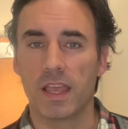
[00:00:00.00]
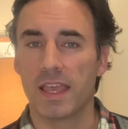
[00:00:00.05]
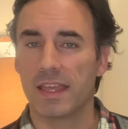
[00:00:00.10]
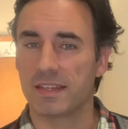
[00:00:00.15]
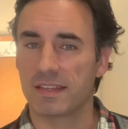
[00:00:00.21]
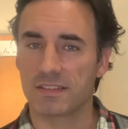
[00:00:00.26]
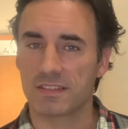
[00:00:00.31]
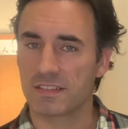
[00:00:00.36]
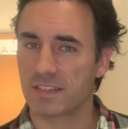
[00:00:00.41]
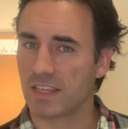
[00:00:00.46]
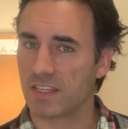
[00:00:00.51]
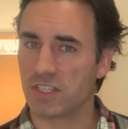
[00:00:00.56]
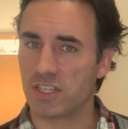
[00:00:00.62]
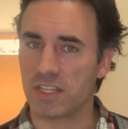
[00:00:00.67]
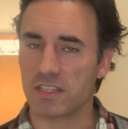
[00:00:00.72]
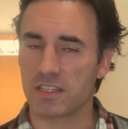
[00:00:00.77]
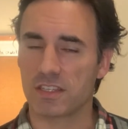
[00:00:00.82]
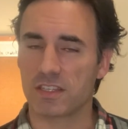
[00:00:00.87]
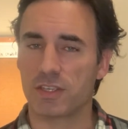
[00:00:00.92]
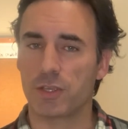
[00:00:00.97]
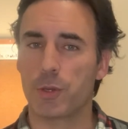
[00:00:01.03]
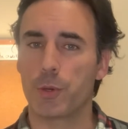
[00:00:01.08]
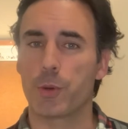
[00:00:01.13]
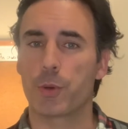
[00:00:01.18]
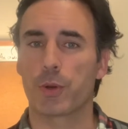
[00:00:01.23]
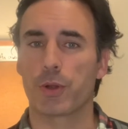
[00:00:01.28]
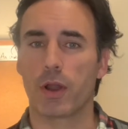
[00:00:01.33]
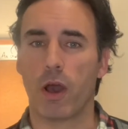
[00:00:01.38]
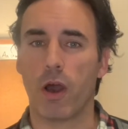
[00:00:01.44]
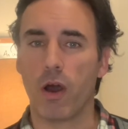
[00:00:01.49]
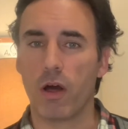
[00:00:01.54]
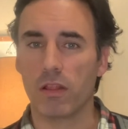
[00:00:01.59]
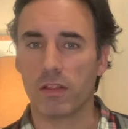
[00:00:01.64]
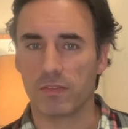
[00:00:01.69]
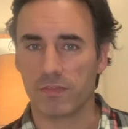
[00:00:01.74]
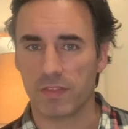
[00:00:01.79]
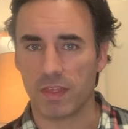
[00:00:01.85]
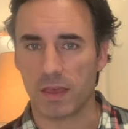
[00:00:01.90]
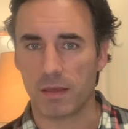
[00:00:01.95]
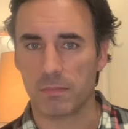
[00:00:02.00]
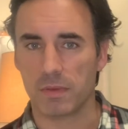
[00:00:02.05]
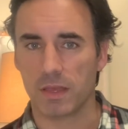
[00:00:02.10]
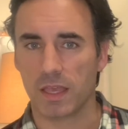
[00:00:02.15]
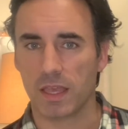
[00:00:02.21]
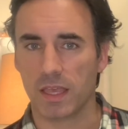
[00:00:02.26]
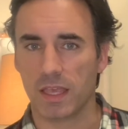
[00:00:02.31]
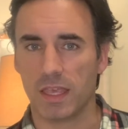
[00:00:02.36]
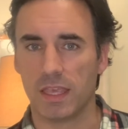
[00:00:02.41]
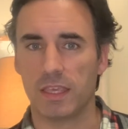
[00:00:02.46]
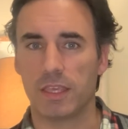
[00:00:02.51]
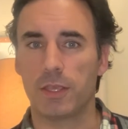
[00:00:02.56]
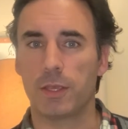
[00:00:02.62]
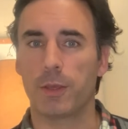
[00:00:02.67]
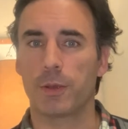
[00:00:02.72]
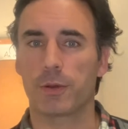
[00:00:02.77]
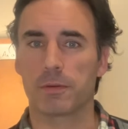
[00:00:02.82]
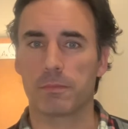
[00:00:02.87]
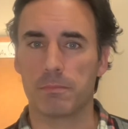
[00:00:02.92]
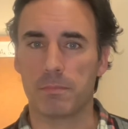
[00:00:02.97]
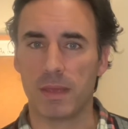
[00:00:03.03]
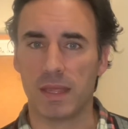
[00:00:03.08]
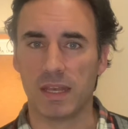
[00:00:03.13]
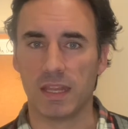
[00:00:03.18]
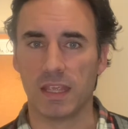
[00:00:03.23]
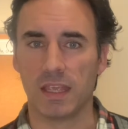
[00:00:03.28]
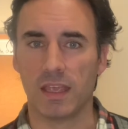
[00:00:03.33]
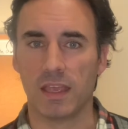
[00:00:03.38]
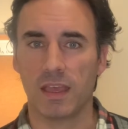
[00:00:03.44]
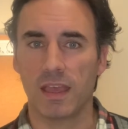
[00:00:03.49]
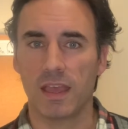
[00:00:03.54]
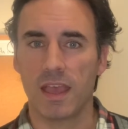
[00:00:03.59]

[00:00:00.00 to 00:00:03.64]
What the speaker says: It doesn't say Jesus cured all of them. He cured many.